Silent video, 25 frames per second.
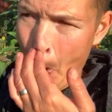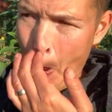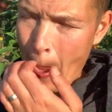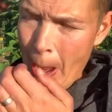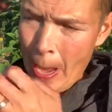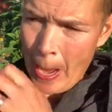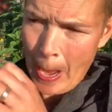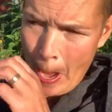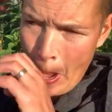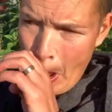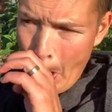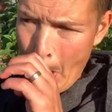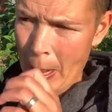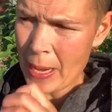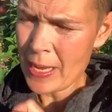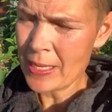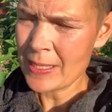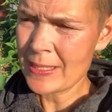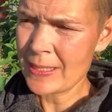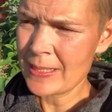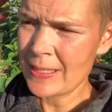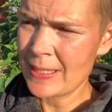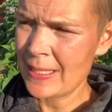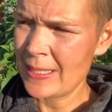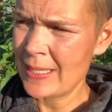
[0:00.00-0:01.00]

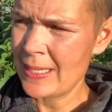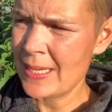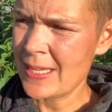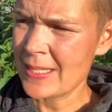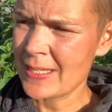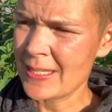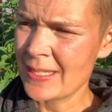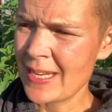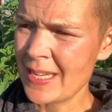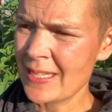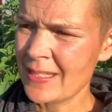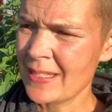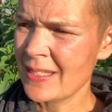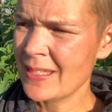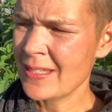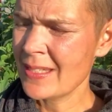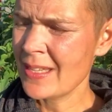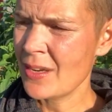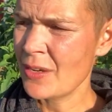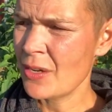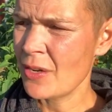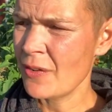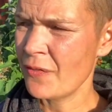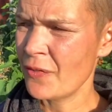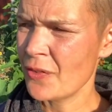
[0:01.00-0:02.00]
it's
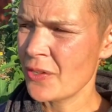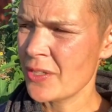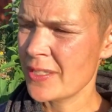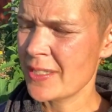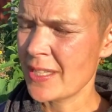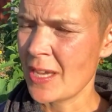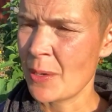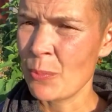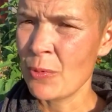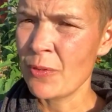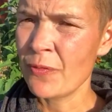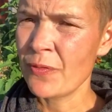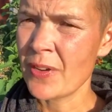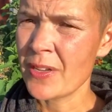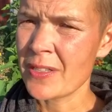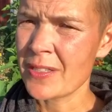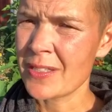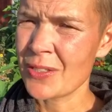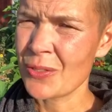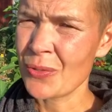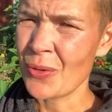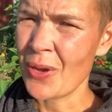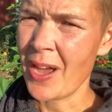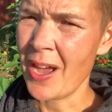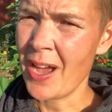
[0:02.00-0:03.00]
necessary for some of us
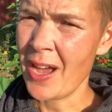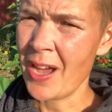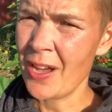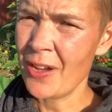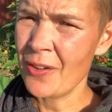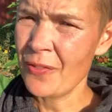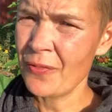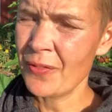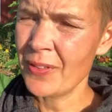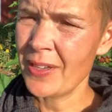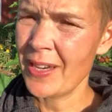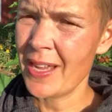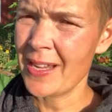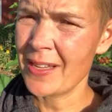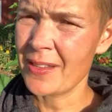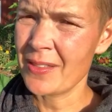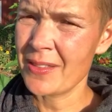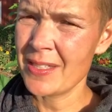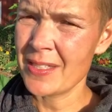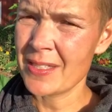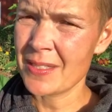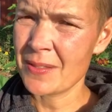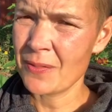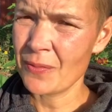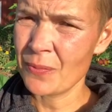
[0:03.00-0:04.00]
to have like
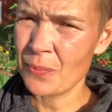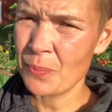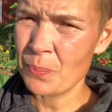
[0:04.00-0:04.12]
this